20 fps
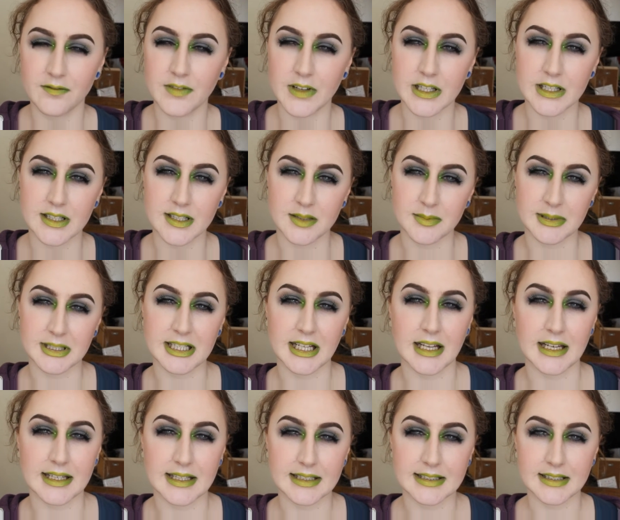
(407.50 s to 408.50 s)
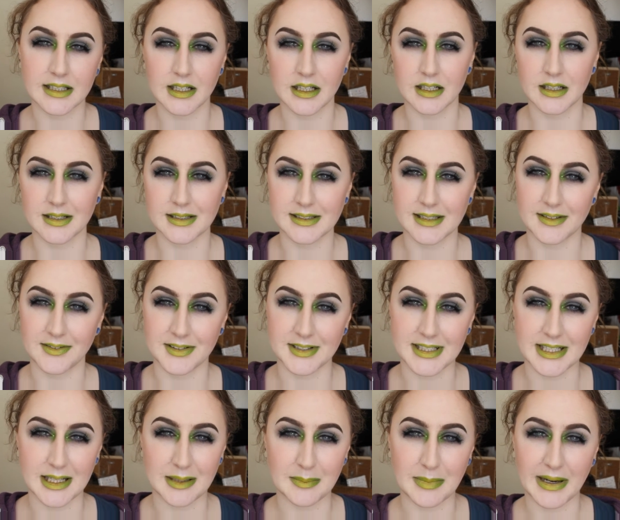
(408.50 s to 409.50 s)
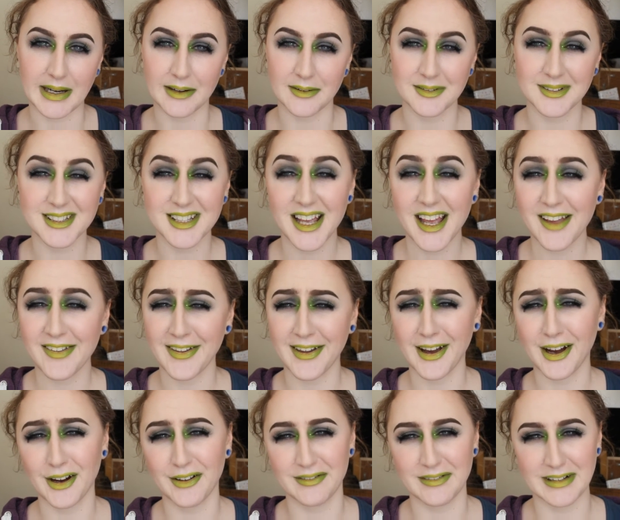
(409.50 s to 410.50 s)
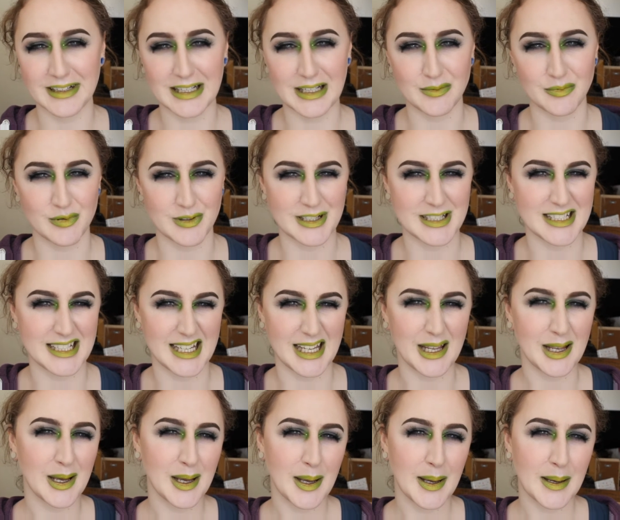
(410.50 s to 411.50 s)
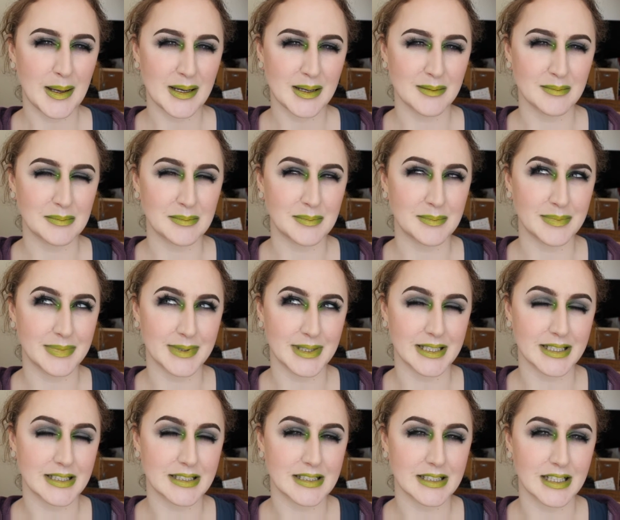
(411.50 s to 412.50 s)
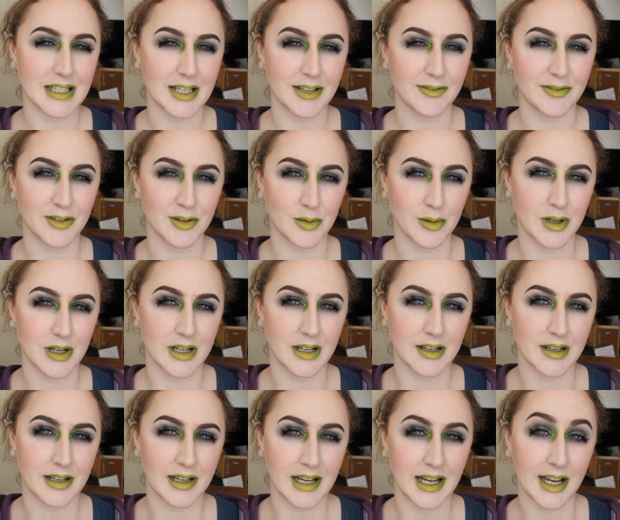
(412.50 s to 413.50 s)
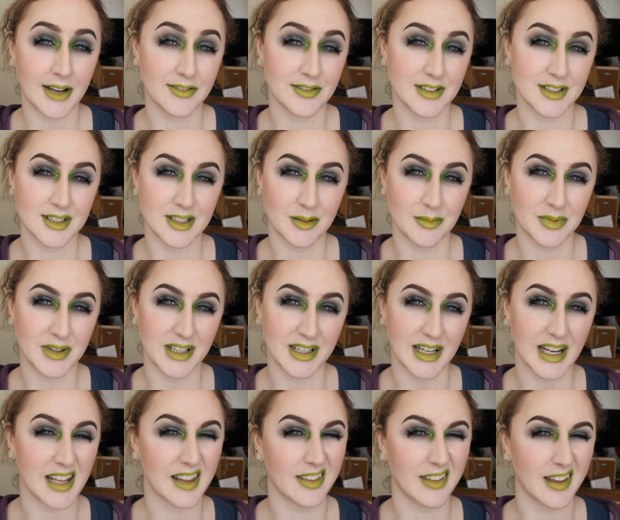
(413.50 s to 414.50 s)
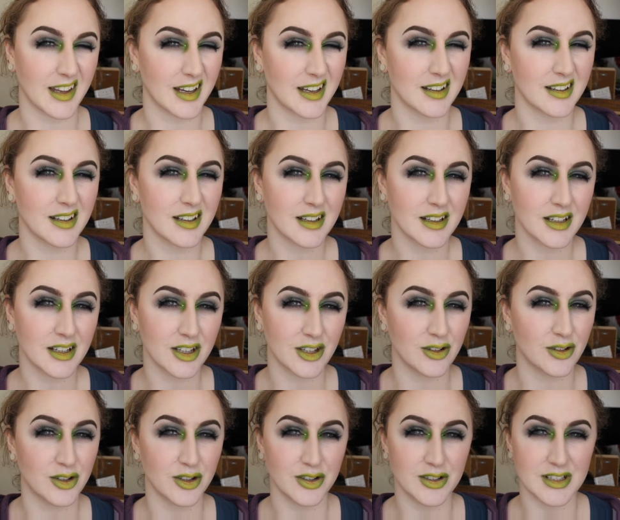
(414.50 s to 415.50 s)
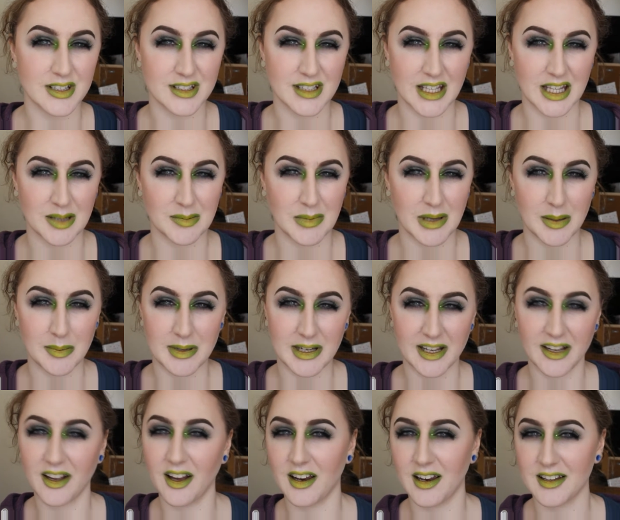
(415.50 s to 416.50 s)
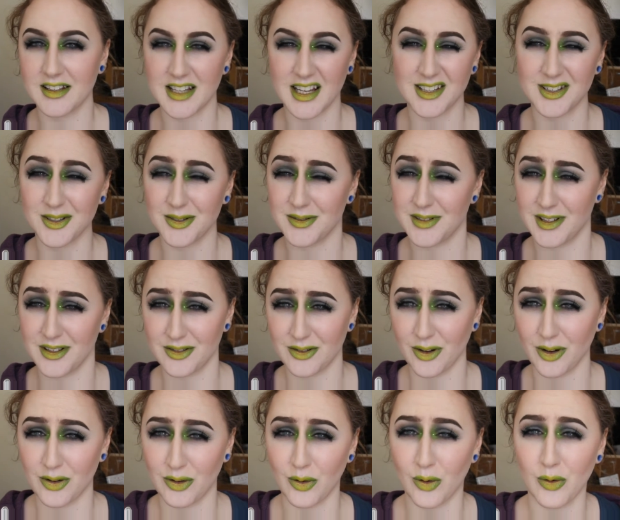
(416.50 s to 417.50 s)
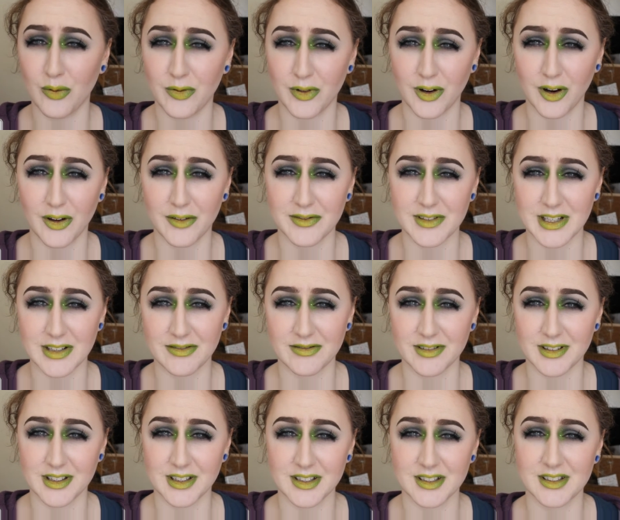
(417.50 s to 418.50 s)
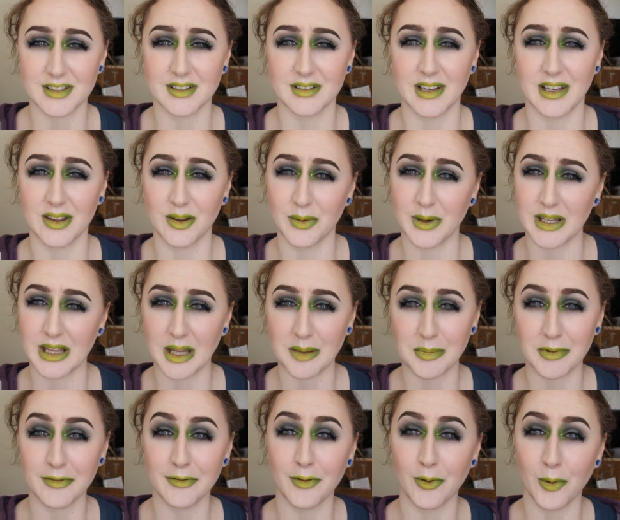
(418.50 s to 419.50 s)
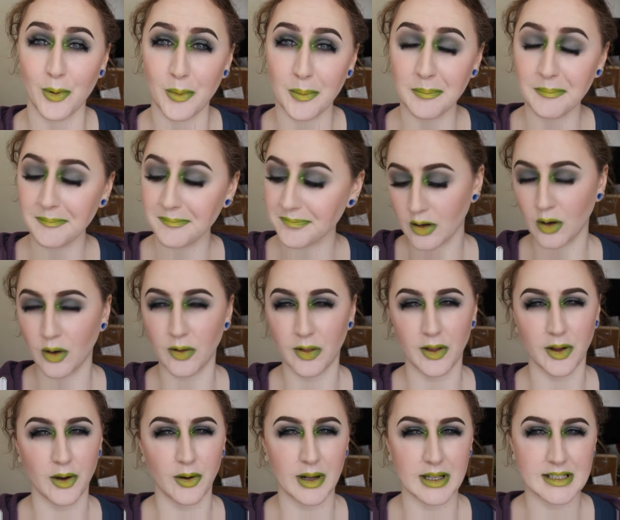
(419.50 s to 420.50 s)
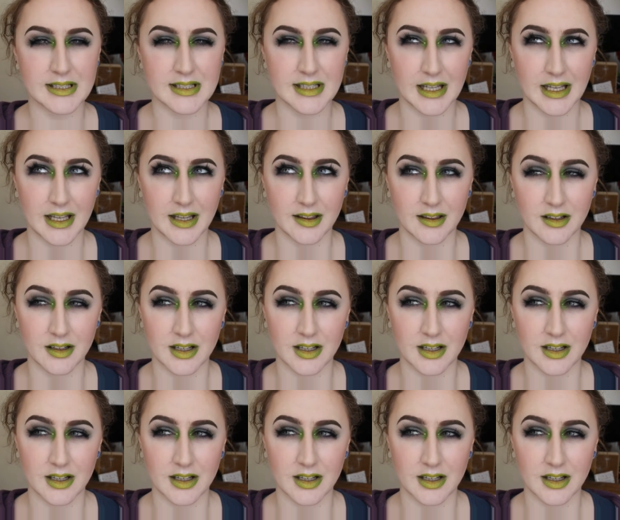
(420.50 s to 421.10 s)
Vintage Metallics are £17. They are really pretty, but if you were after something like that, you could just get the Maybelline colour tattoos. There's not an awful lot of difference in the way they perform, although I'd say the